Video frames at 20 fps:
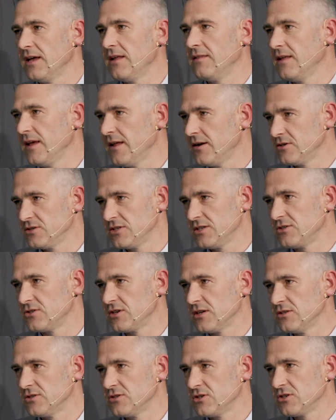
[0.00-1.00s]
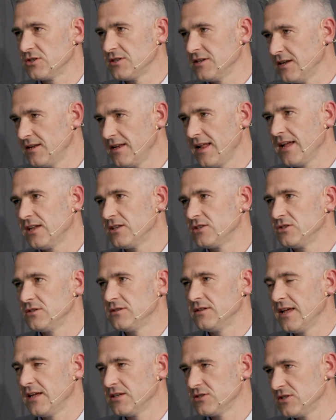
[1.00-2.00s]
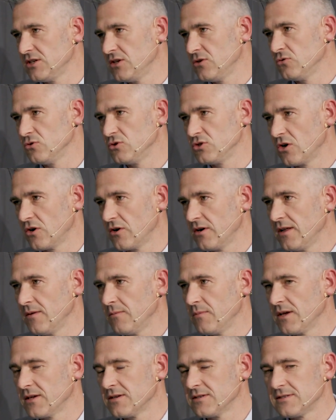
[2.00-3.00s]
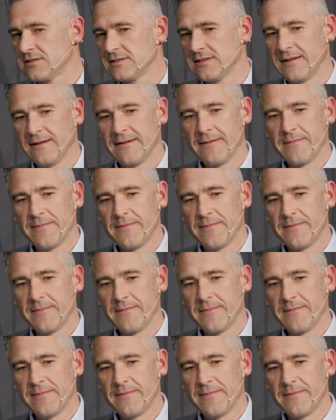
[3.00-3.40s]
in the energy transition and net zero journey, because